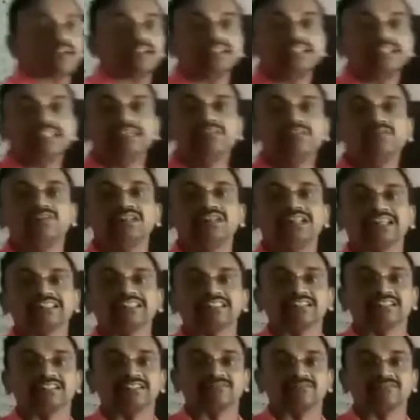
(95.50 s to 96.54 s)
leave
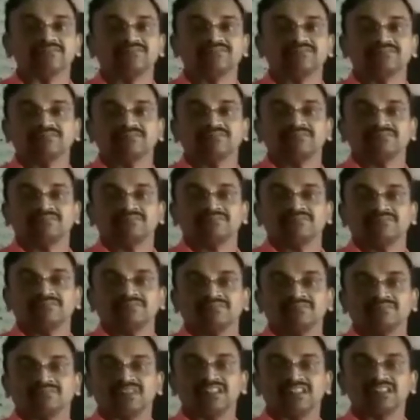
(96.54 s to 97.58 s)
letter.
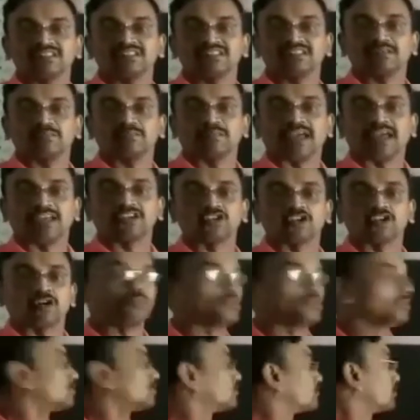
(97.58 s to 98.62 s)
This is the main
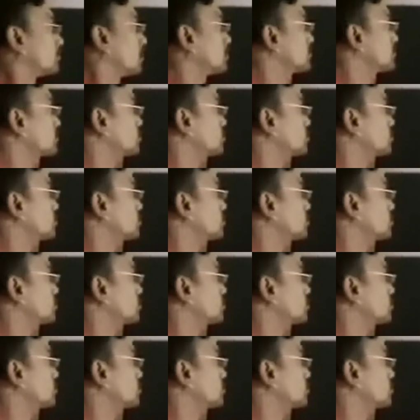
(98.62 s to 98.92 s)
topic. What's the